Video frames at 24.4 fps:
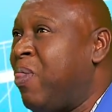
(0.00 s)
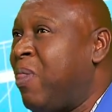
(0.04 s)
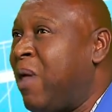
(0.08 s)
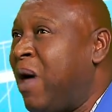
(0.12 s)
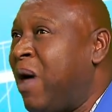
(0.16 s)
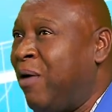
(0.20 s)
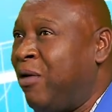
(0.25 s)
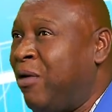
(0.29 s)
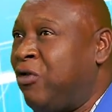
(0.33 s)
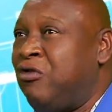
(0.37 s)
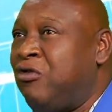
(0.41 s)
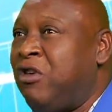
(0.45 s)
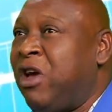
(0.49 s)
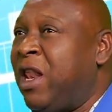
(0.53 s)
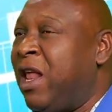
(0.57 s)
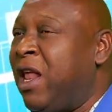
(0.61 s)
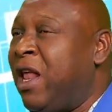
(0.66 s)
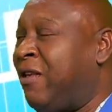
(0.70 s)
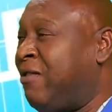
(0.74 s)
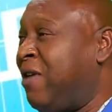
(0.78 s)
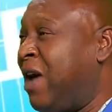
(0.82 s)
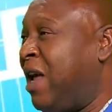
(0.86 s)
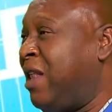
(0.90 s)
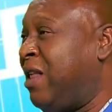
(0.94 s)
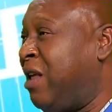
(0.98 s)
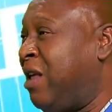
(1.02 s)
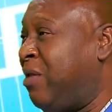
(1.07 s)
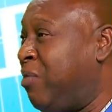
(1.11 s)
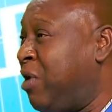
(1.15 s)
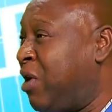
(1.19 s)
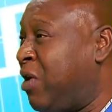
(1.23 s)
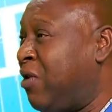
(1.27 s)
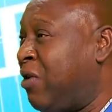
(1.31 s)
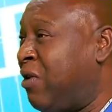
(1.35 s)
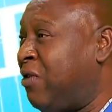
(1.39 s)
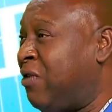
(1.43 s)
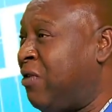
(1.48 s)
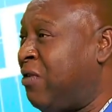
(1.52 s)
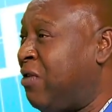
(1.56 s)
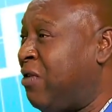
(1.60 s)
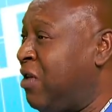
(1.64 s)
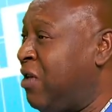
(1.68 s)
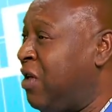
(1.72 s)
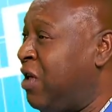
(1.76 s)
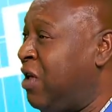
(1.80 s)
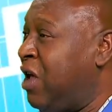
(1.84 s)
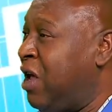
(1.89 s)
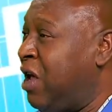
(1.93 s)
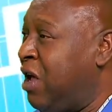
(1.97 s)
I was really excited because
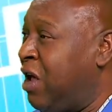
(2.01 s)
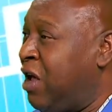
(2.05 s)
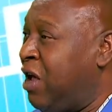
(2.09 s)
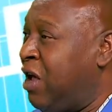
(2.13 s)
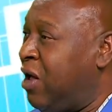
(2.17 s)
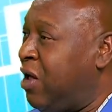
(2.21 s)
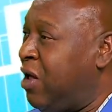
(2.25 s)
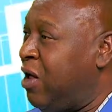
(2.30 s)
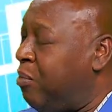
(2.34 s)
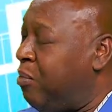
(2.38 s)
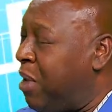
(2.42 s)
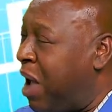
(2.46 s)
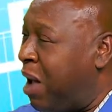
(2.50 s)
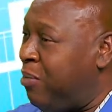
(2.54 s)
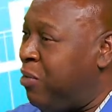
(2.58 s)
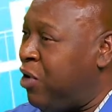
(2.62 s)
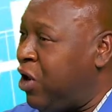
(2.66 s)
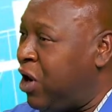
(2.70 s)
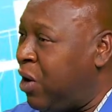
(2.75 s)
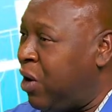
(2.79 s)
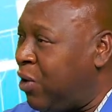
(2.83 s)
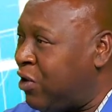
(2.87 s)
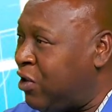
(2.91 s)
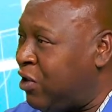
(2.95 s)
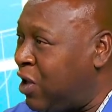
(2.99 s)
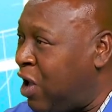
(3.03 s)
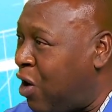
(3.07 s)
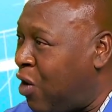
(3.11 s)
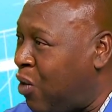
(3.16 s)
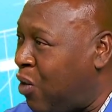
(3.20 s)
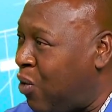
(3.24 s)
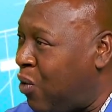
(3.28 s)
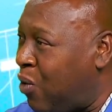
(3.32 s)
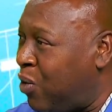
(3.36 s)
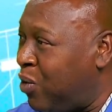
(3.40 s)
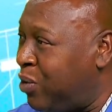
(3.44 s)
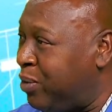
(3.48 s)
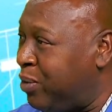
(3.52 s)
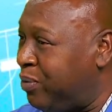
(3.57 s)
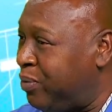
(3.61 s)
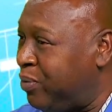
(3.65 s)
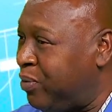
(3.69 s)
Barbuda was now